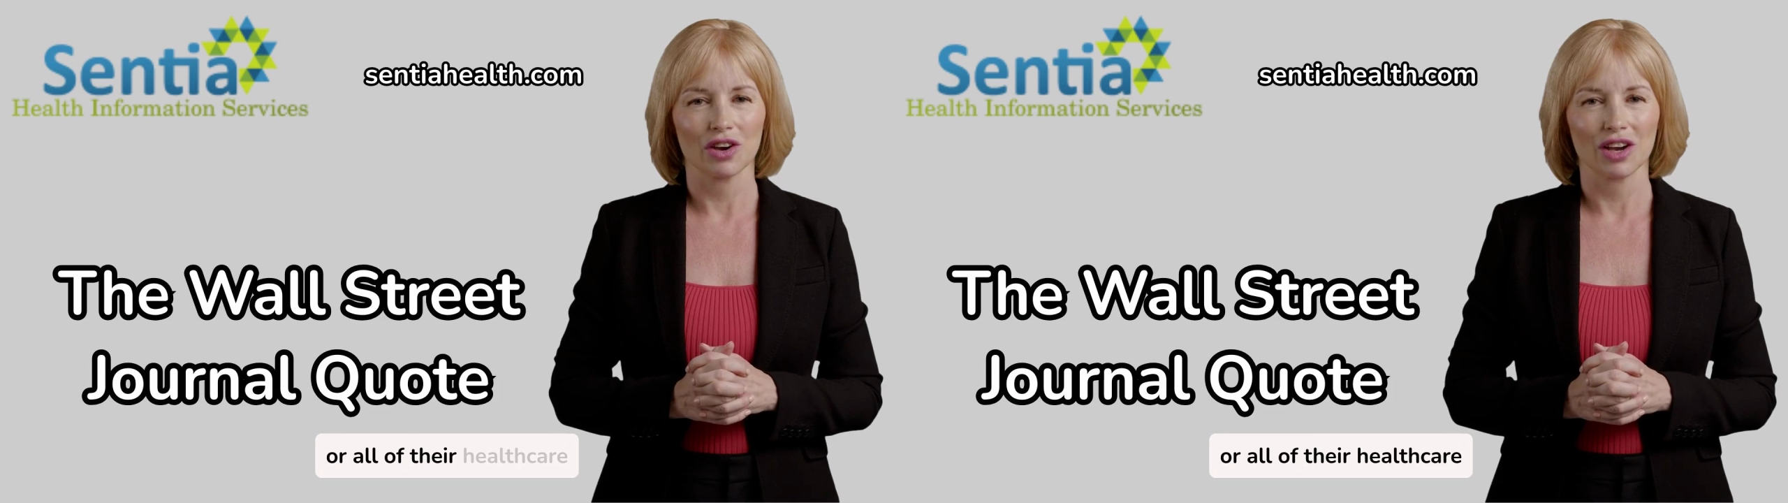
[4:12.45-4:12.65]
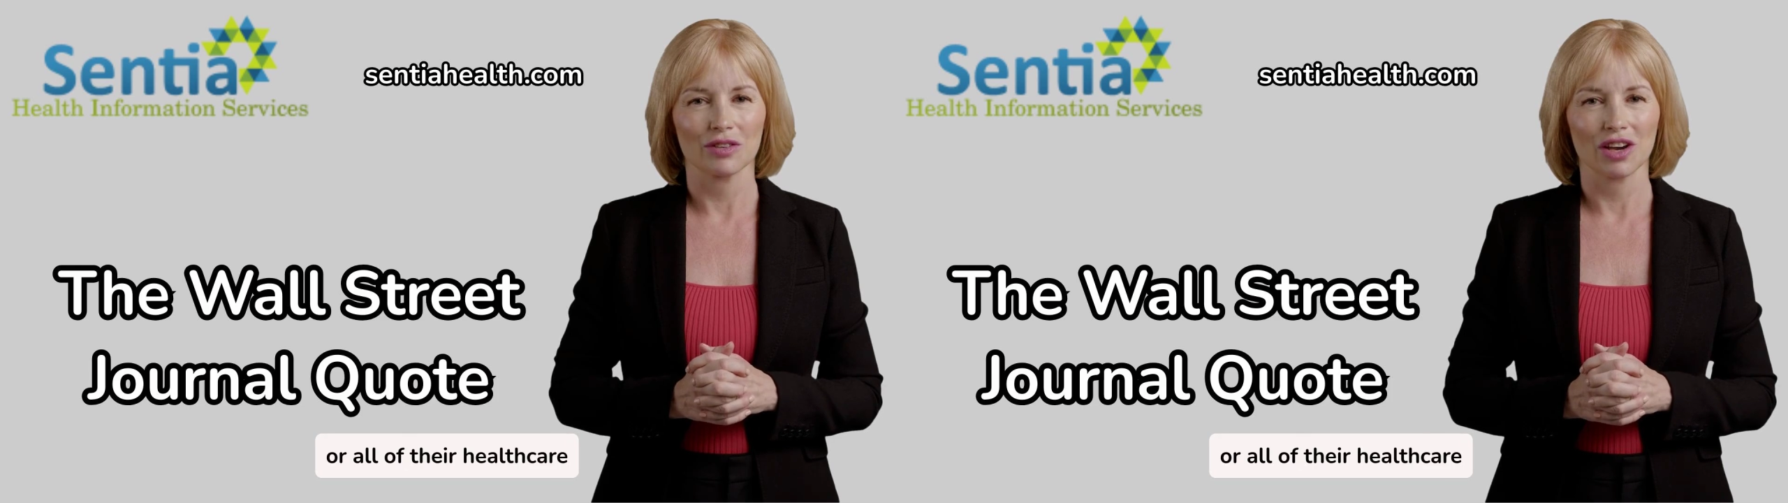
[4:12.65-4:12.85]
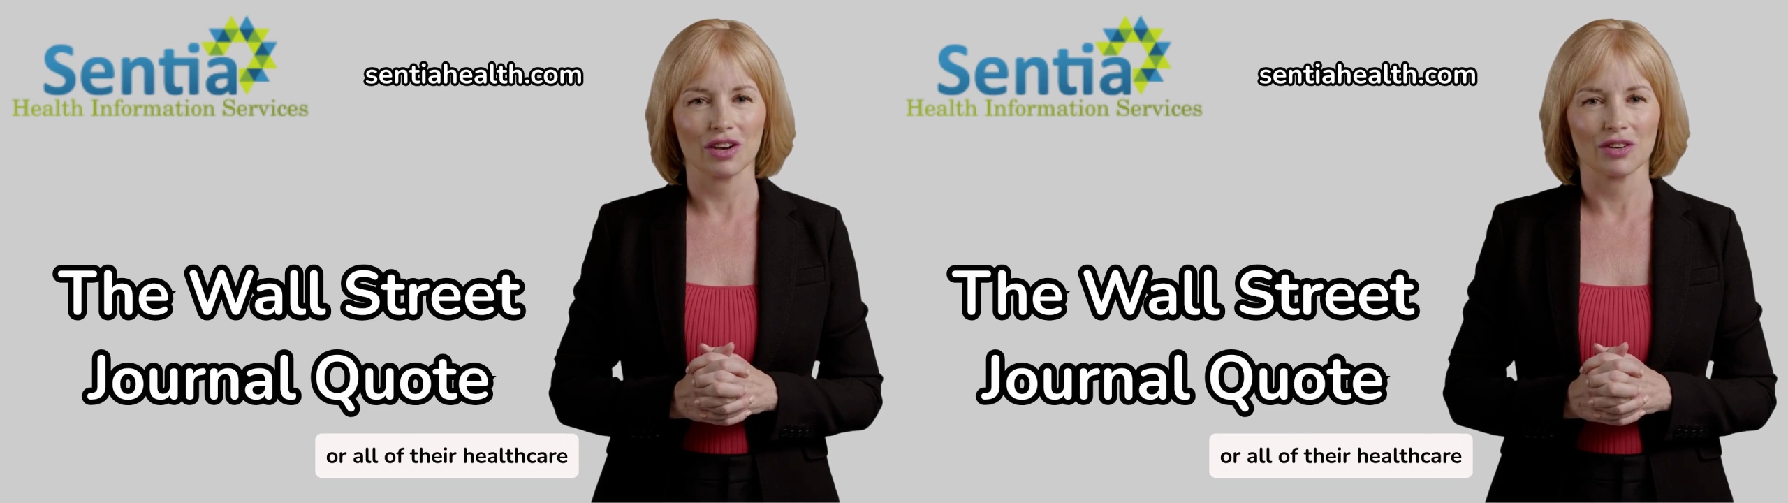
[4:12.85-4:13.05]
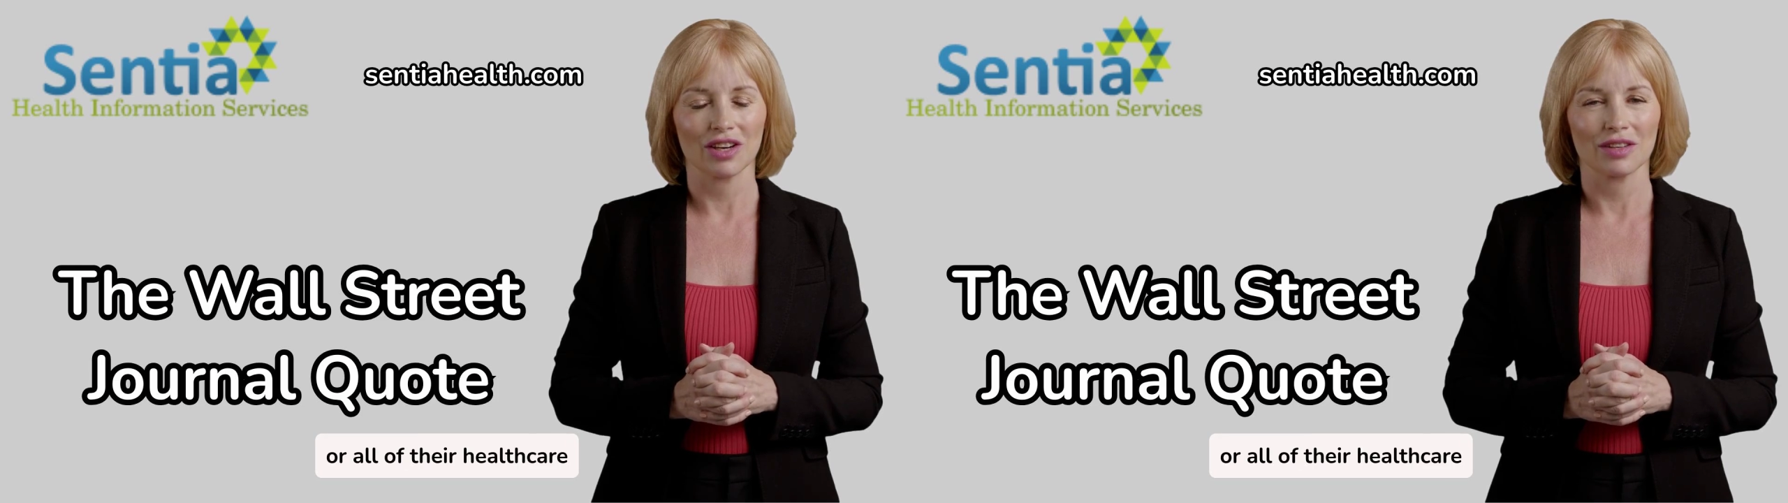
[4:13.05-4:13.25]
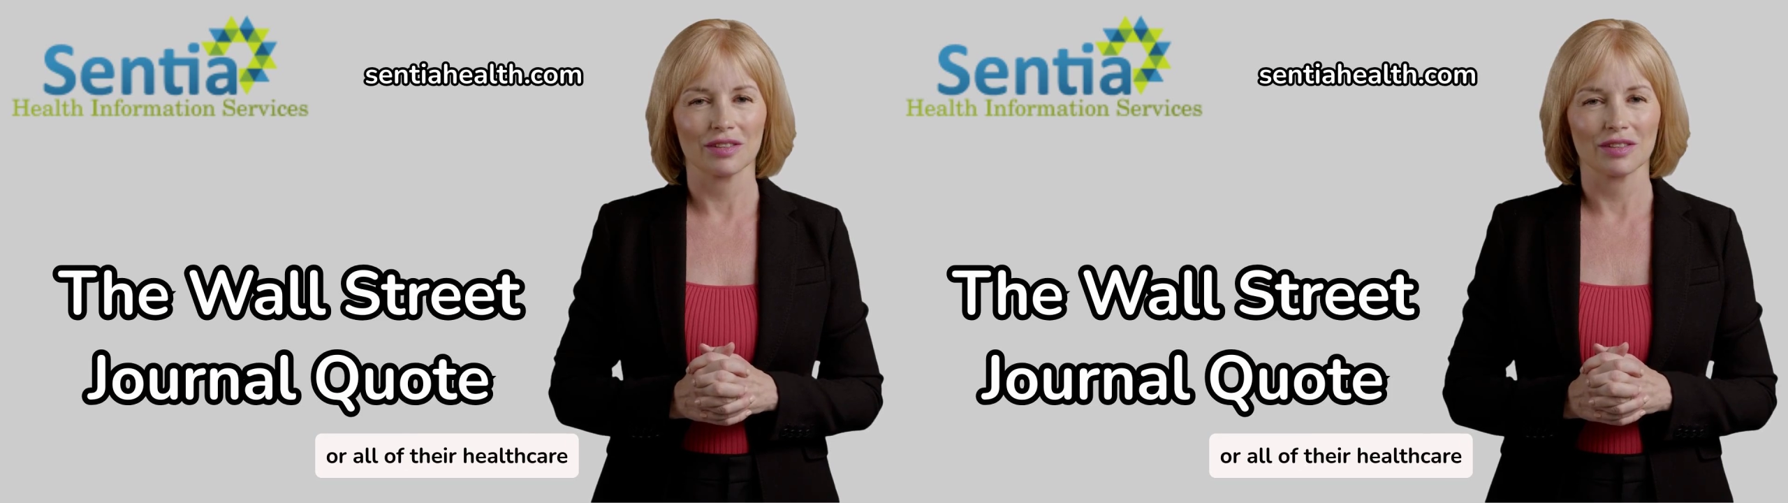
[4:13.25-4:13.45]
their healthcare
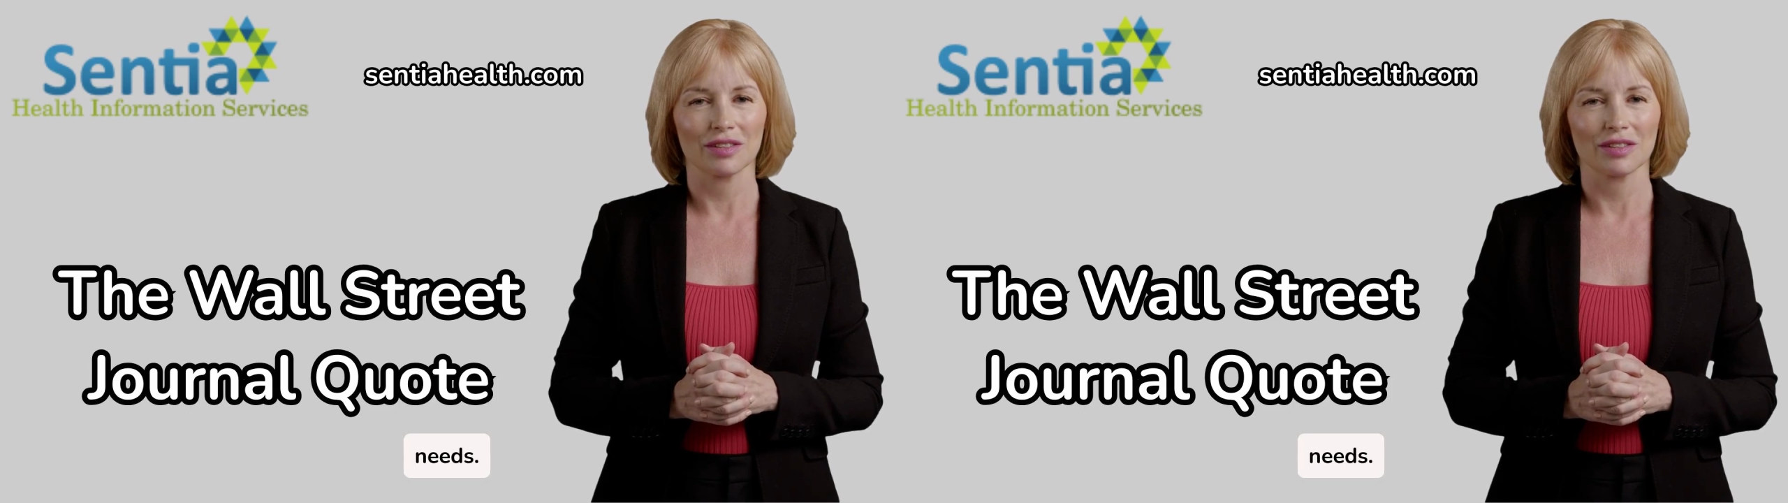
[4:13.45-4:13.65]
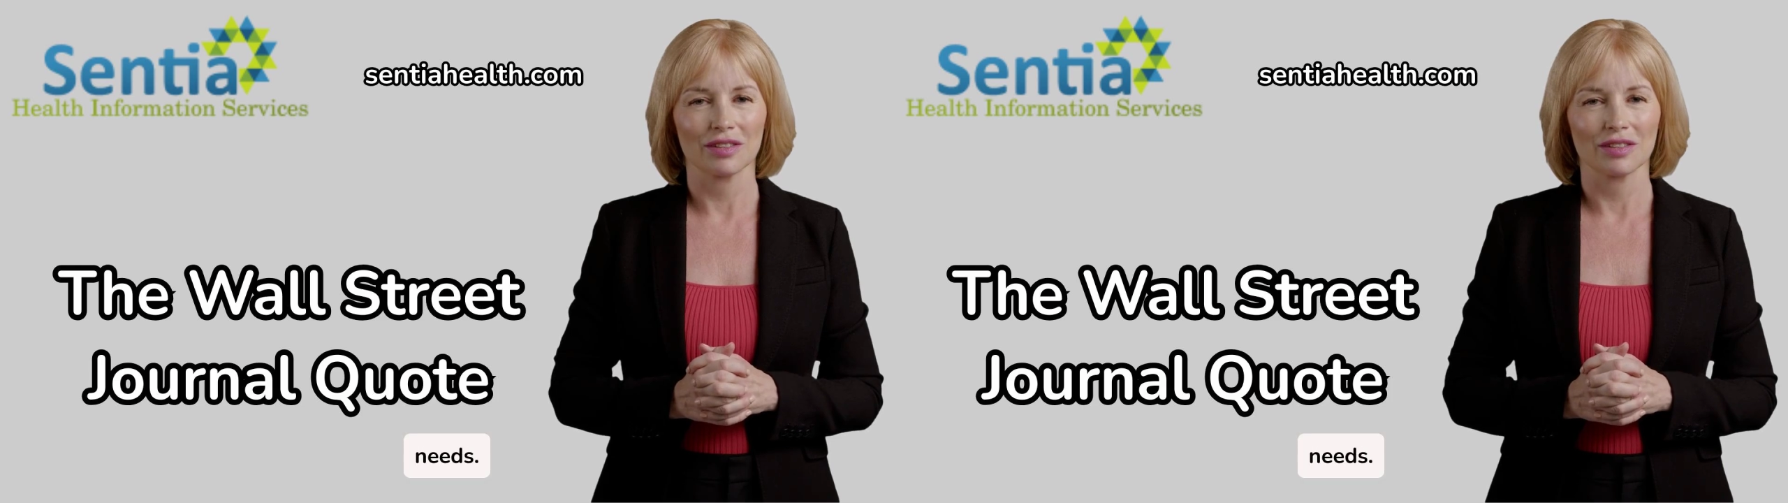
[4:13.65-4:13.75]
needs.